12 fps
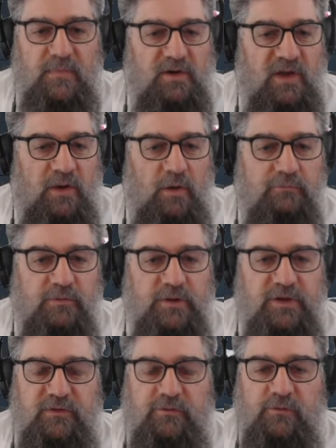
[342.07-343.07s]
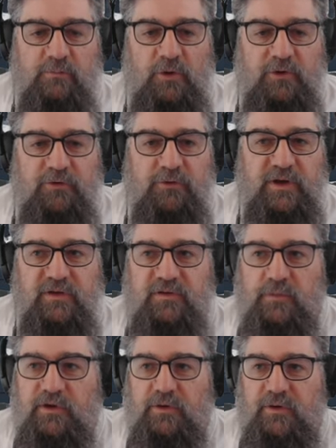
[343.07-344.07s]
Now I released from monitoring
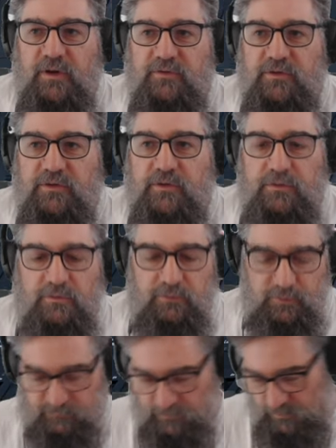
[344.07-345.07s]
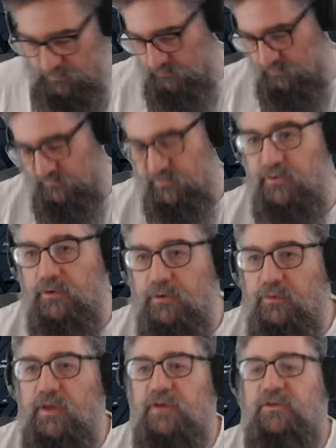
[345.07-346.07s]
so we don't have to do hoodie We've just got
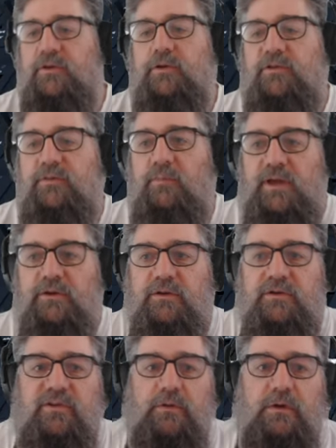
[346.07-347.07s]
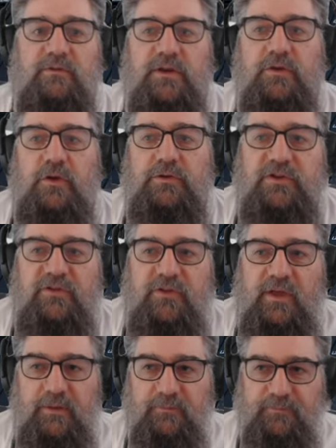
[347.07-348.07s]
a 1000 hertz magnet so I've acknowledged
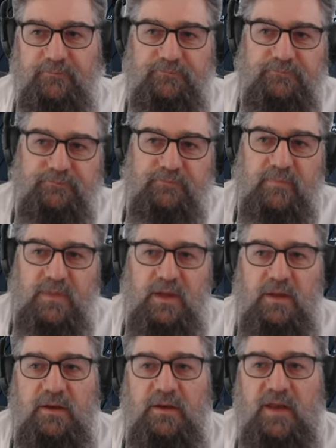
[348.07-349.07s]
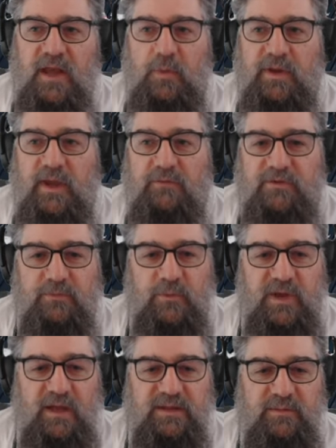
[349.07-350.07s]
that. Now we have to,
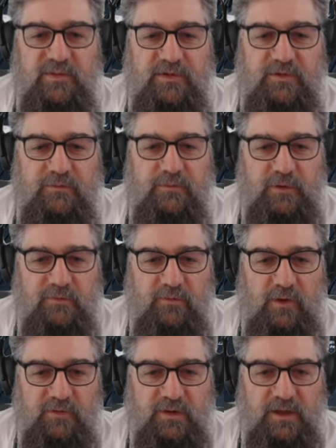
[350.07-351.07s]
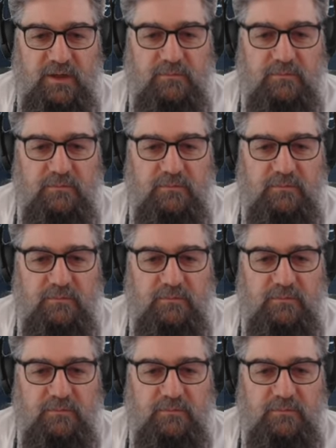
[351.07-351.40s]
we are limited to 45 again.